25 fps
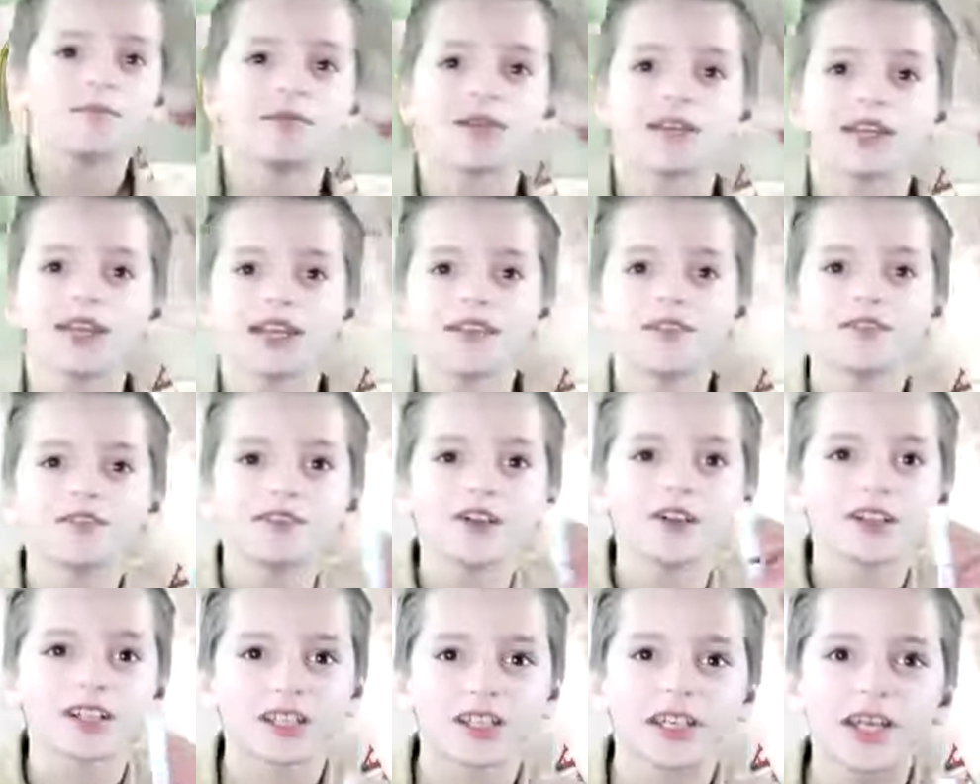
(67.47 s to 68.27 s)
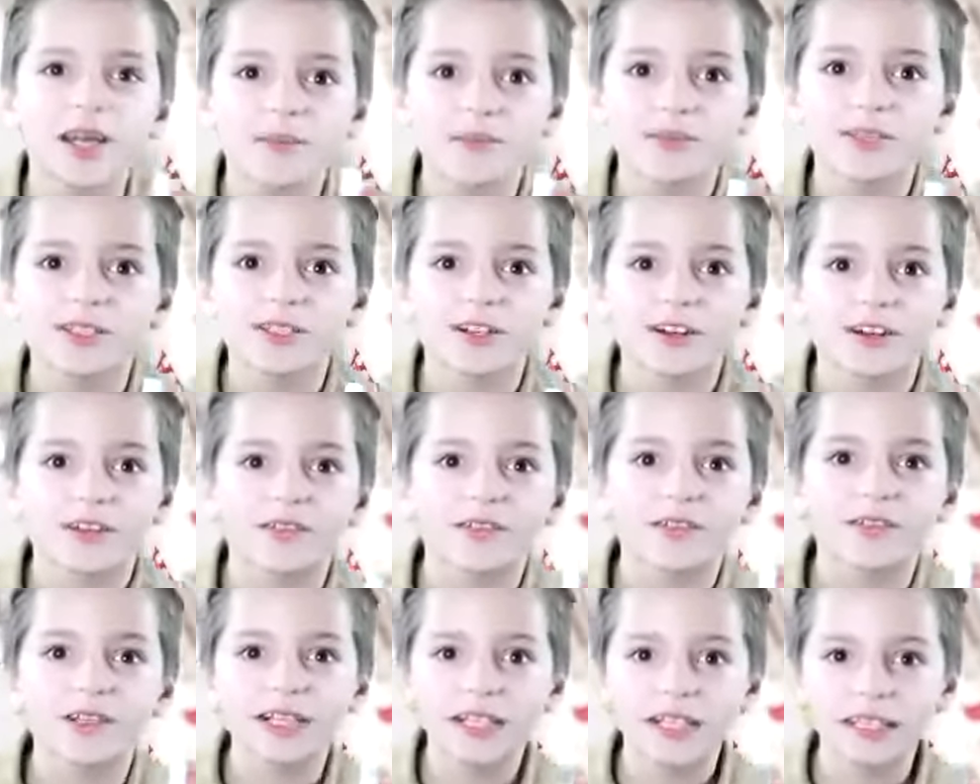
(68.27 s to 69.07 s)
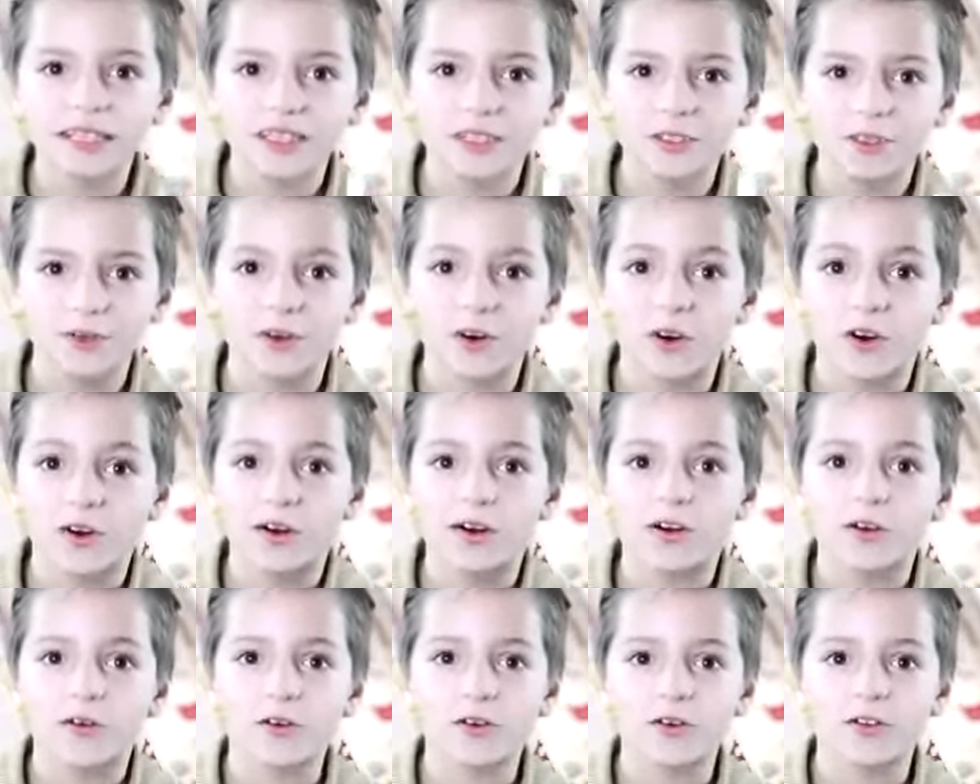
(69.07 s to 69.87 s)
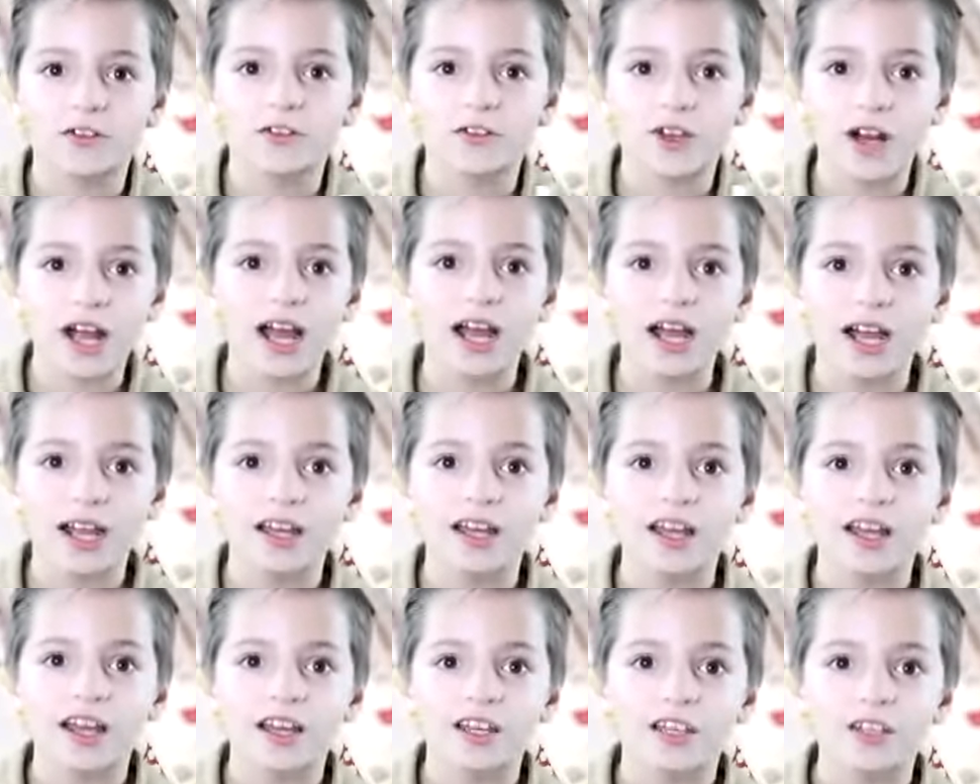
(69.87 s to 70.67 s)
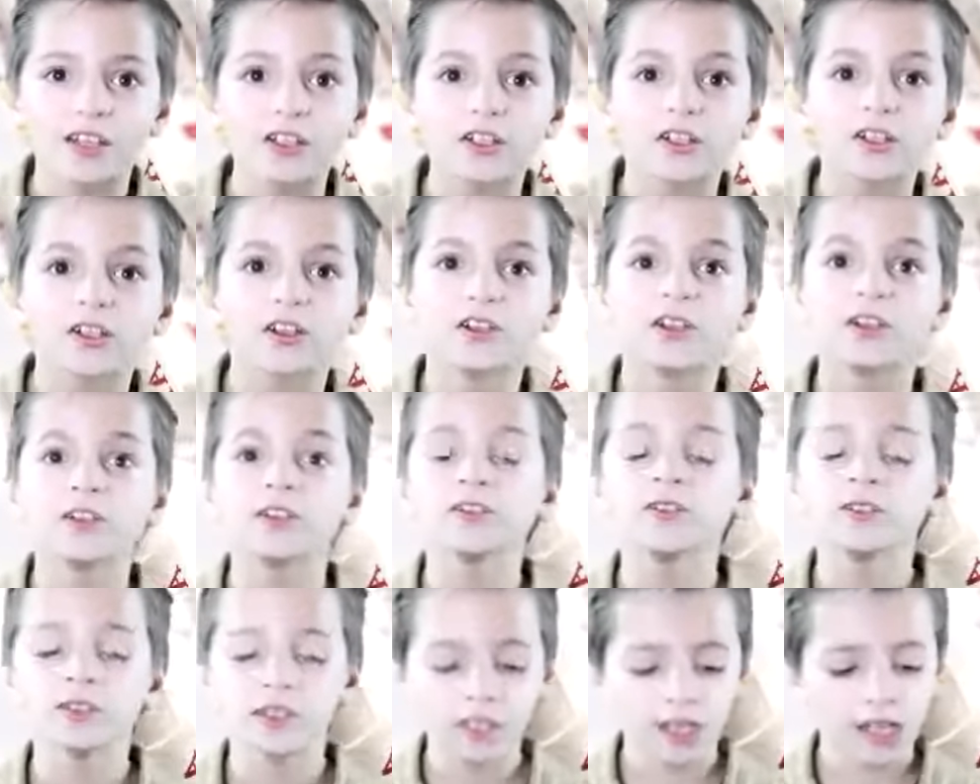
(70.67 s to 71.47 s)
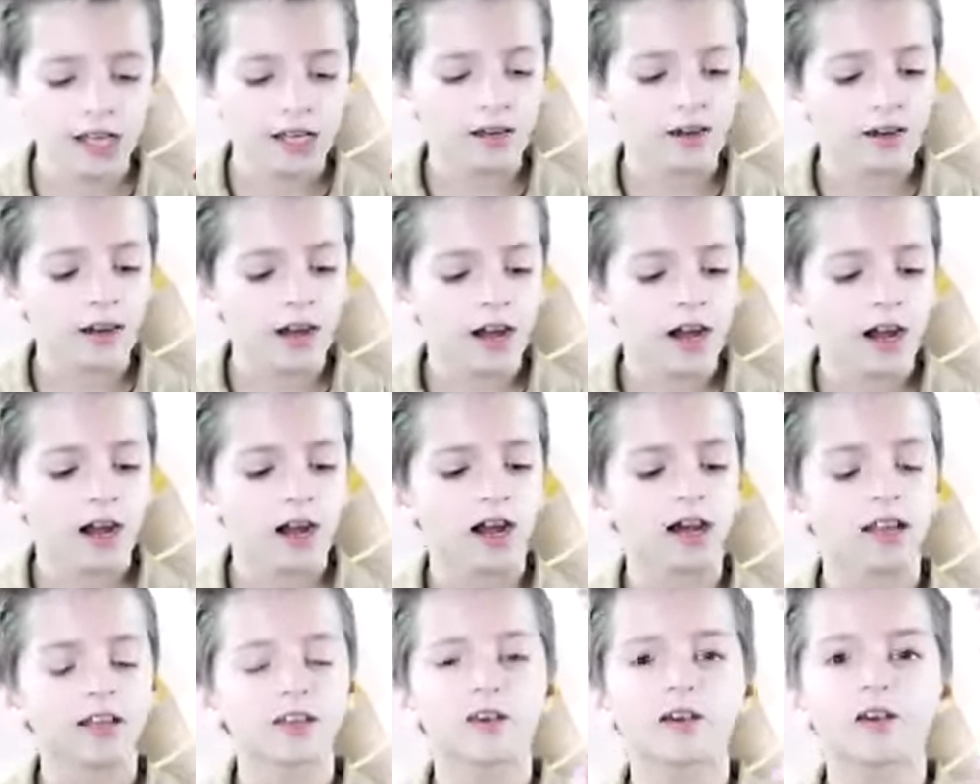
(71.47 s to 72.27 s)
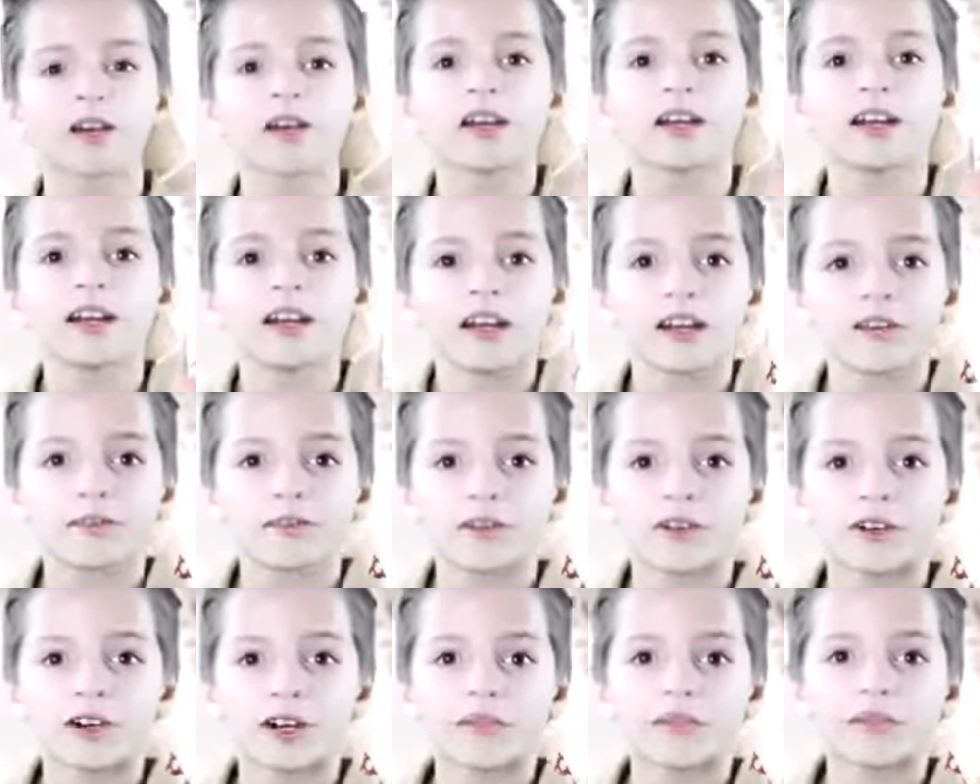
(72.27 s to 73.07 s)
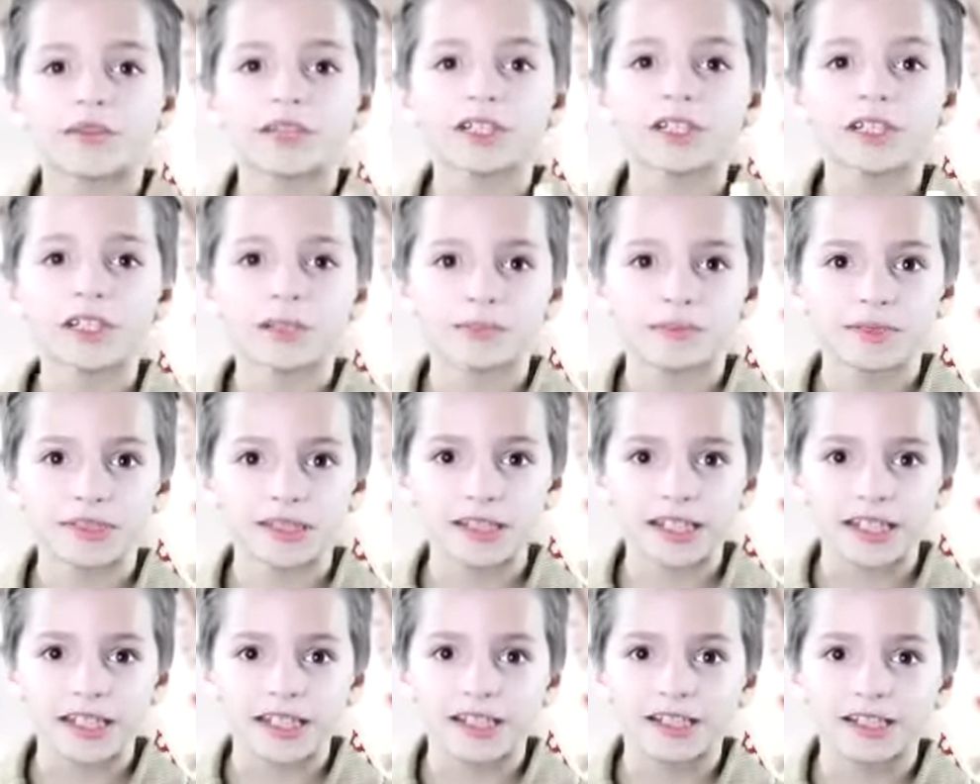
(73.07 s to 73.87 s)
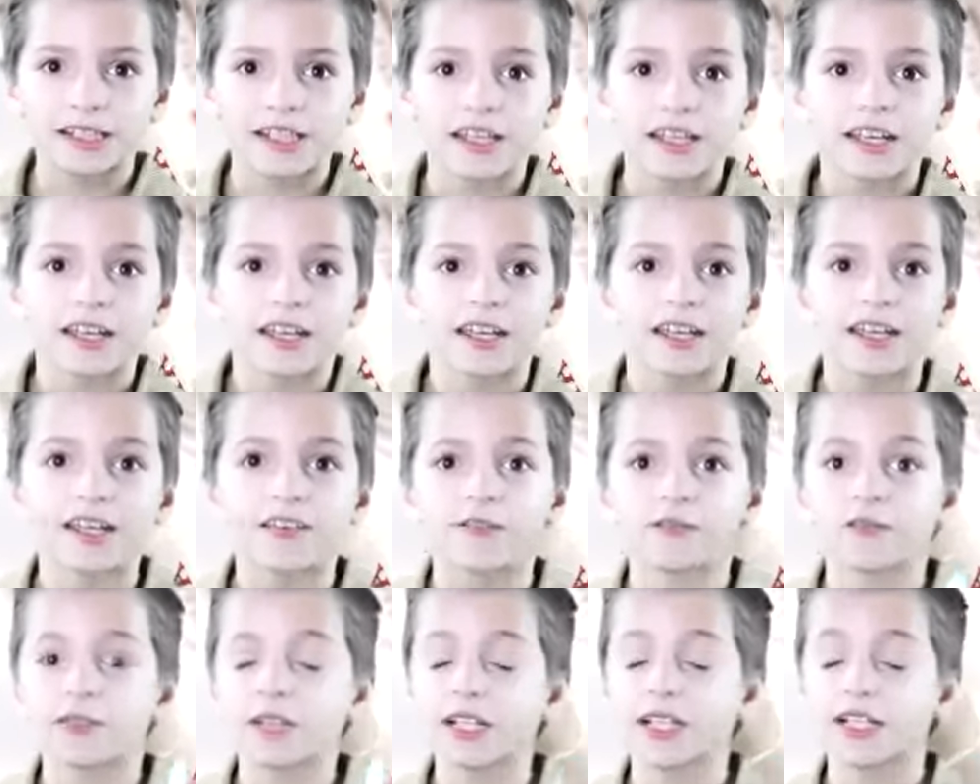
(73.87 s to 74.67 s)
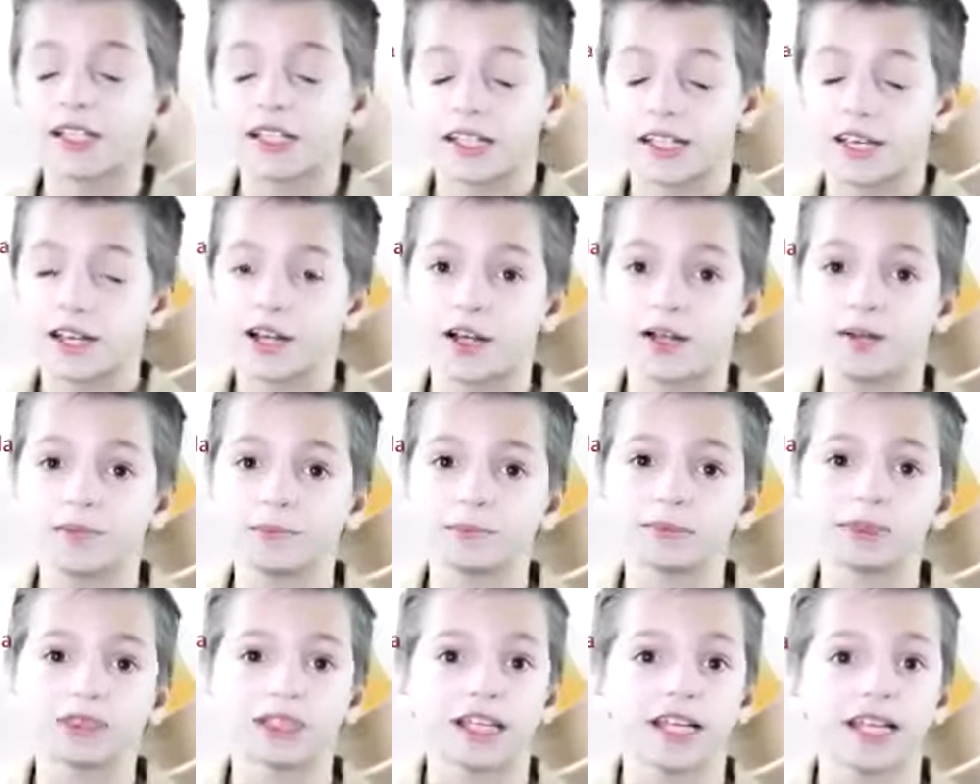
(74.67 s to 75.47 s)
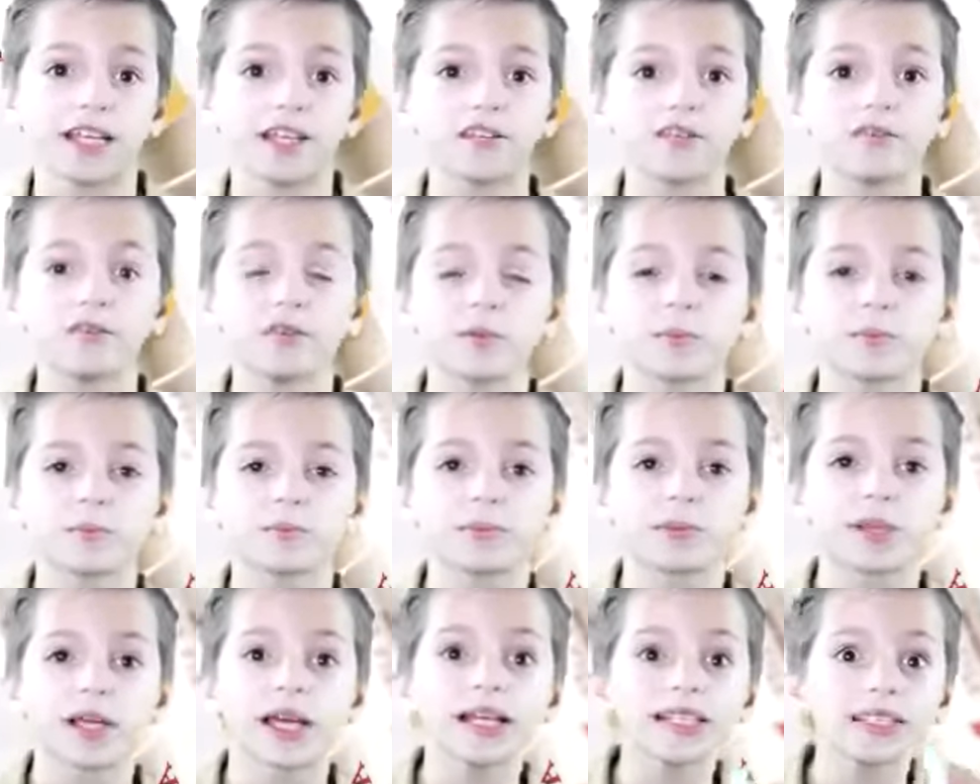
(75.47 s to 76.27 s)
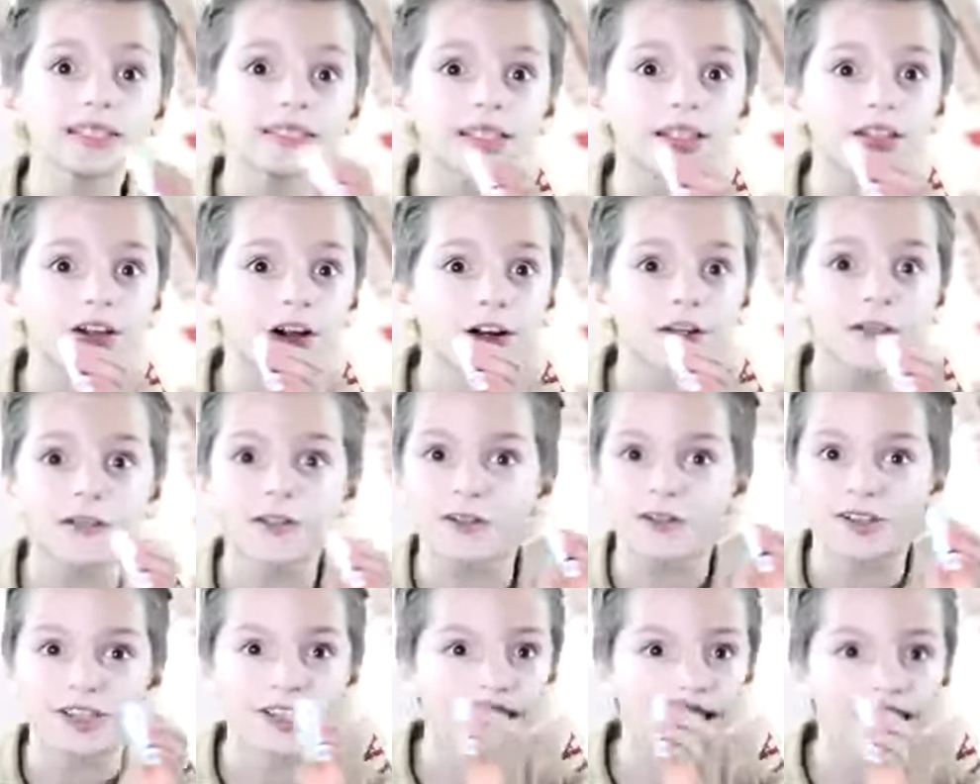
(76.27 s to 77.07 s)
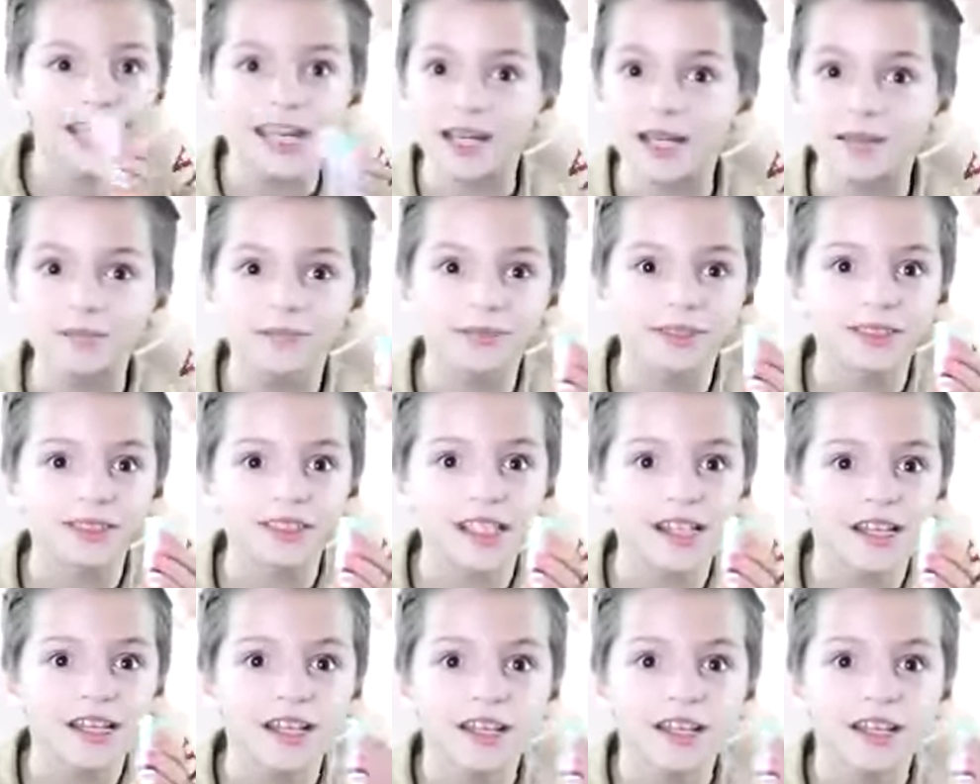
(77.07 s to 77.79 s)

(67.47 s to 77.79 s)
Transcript: But if your lips are really sore or dry, you can use Aloe Forever Lipstick. It really helps. And if you place it on your lips,